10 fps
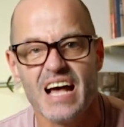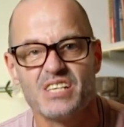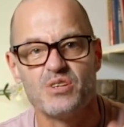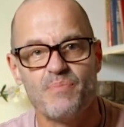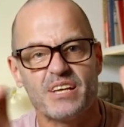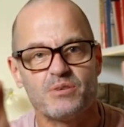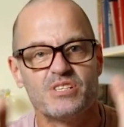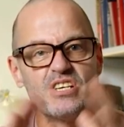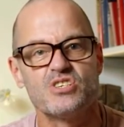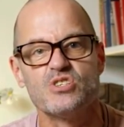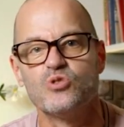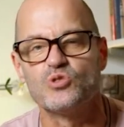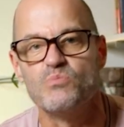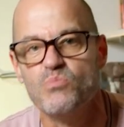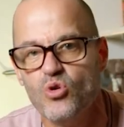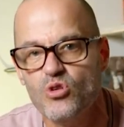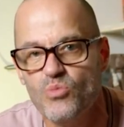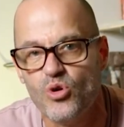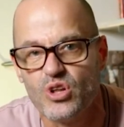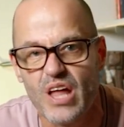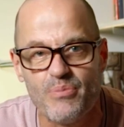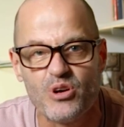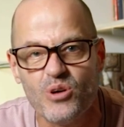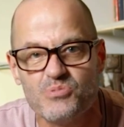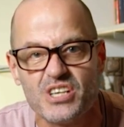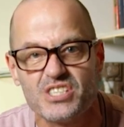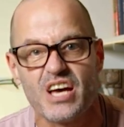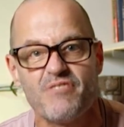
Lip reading: As the mathematicians looked at more and more elaborate objects,